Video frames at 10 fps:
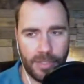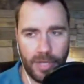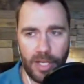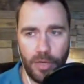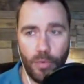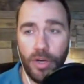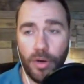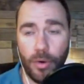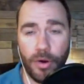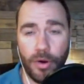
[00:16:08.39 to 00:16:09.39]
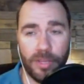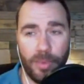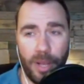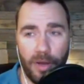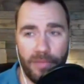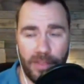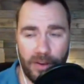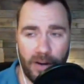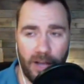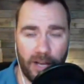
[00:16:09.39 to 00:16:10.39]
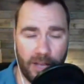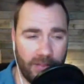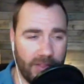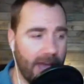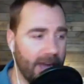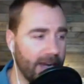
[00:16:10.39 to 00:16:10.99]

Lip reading: So yeah, you wouldn't go wrong with the POF either. I'll give you that.